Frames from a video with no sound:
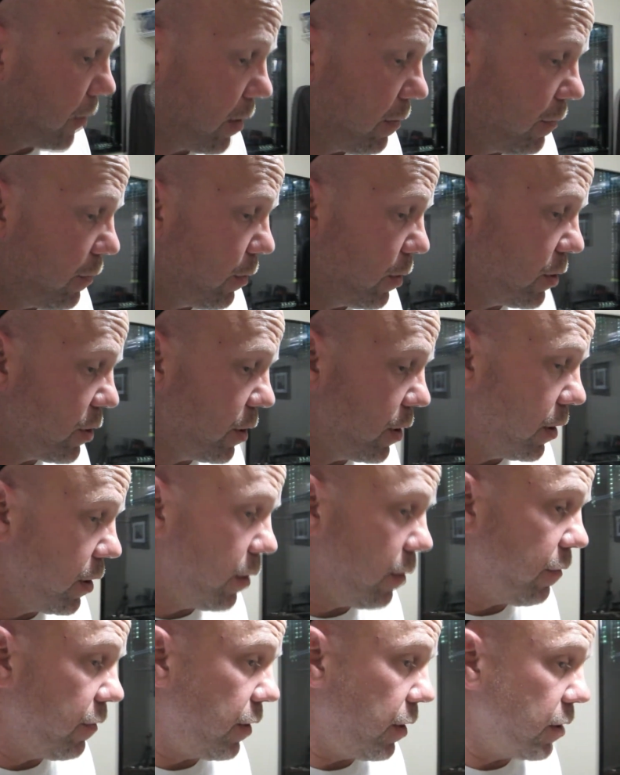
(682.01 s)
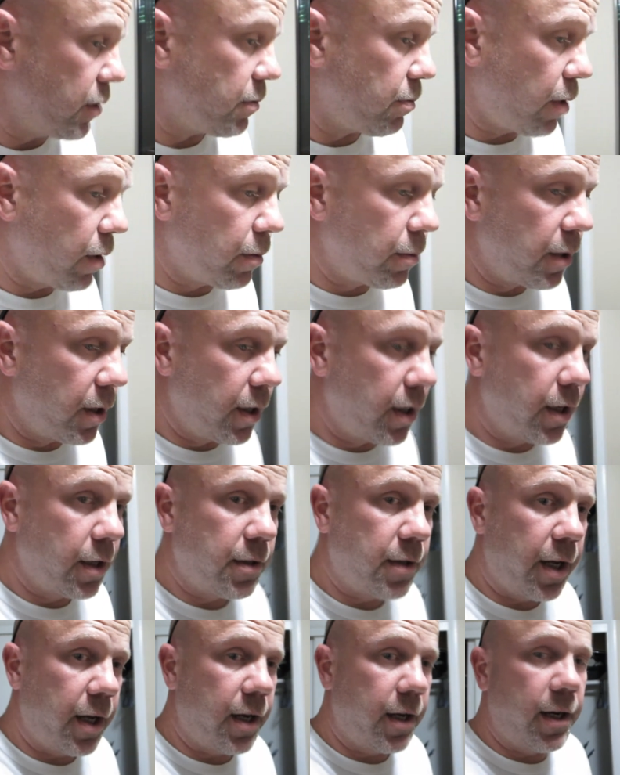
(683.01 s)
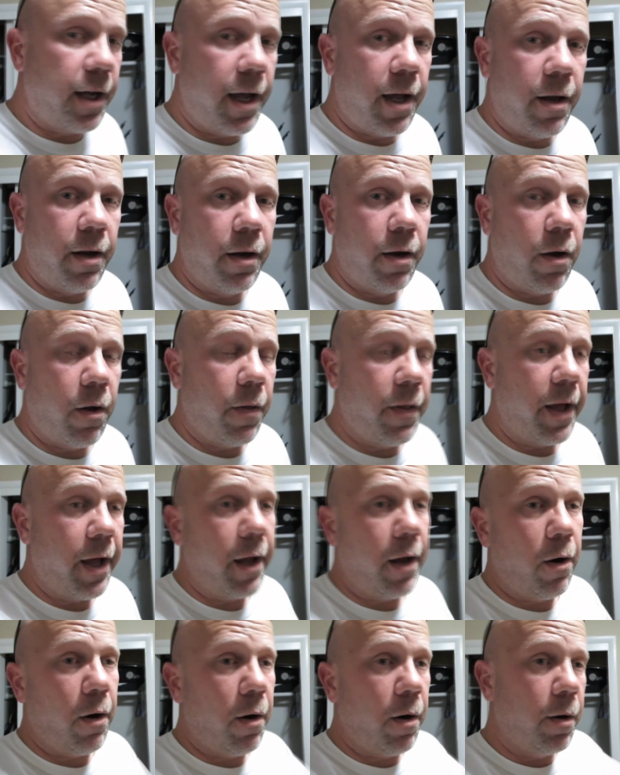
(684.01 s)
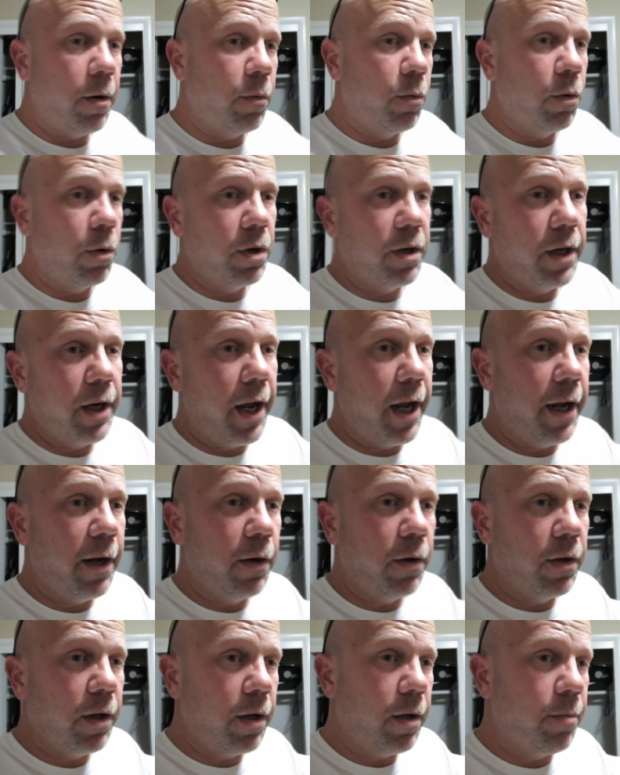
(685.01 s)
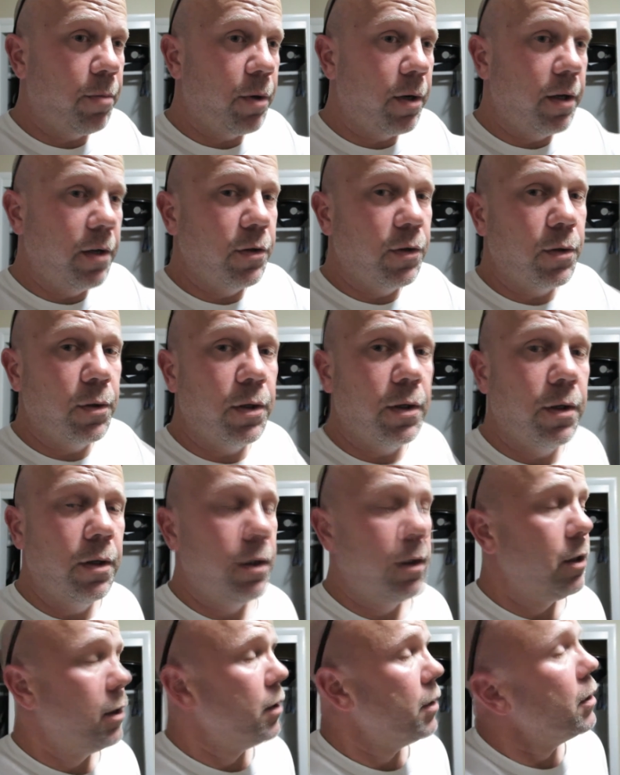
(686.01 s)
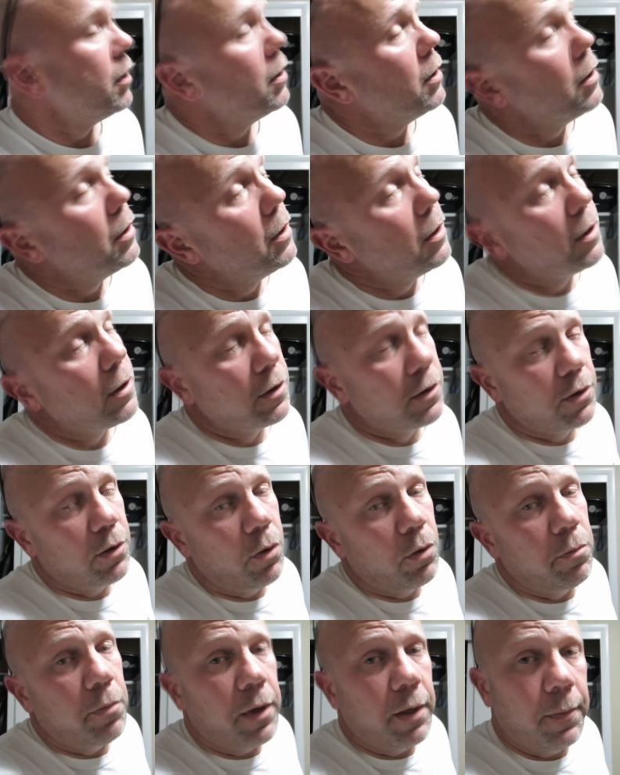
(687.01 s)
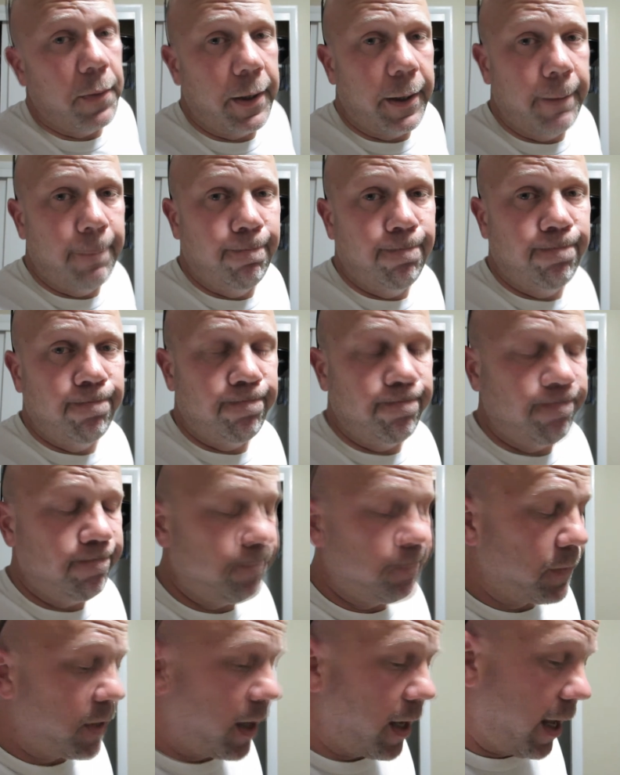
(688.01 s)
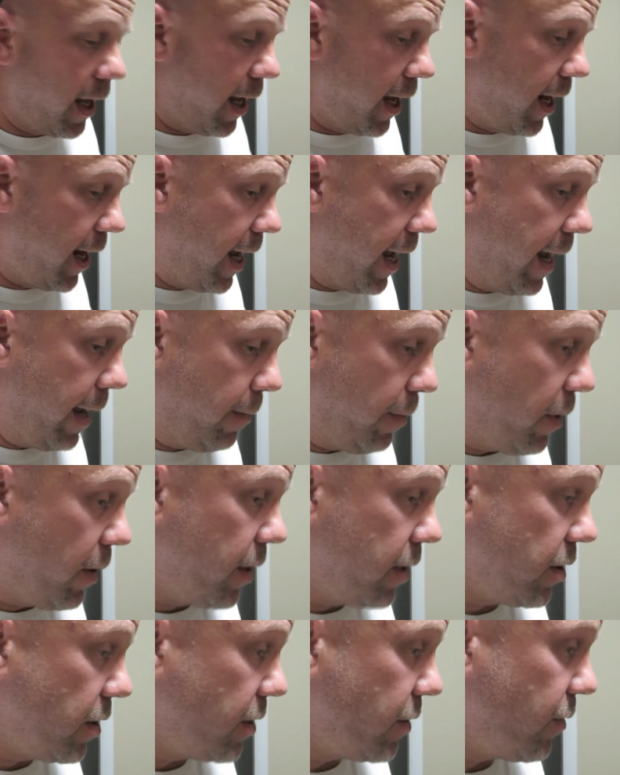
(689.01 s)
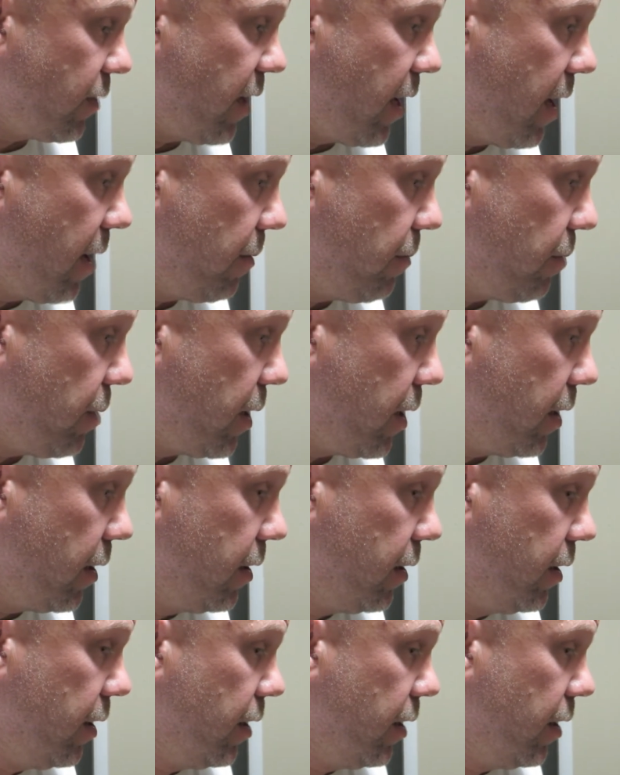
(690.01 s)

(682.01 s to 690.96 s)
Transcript: unfortunately, your video is probably going to get taken down, and all that hard work and anger that you put into it is going bye bye. And I apologize for that, but